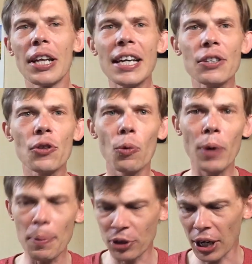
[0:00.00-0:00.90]
link to the
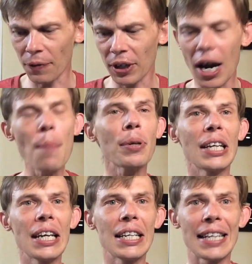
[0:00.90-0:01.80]
website of the
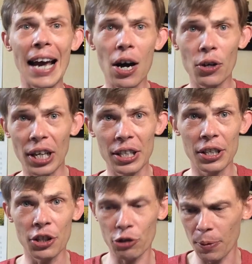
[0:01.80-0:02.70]
company down in the
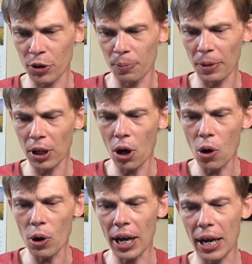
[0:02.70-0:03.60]
description below,